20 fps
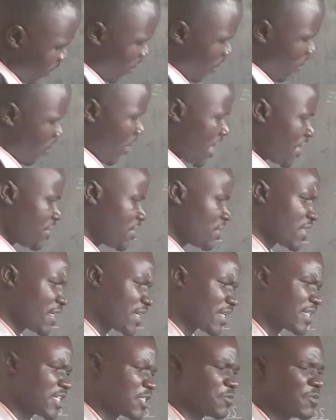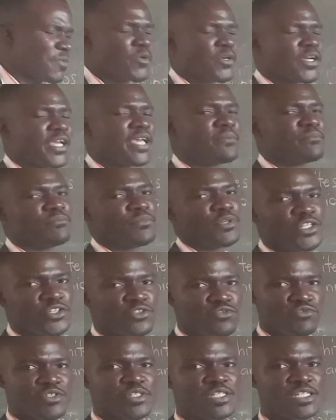Why do you think these people came into
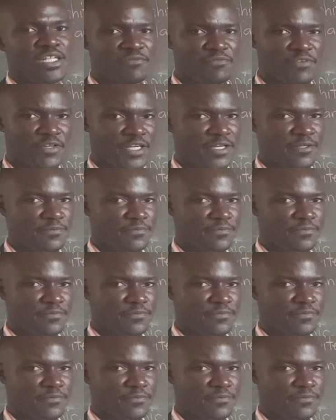East Africa?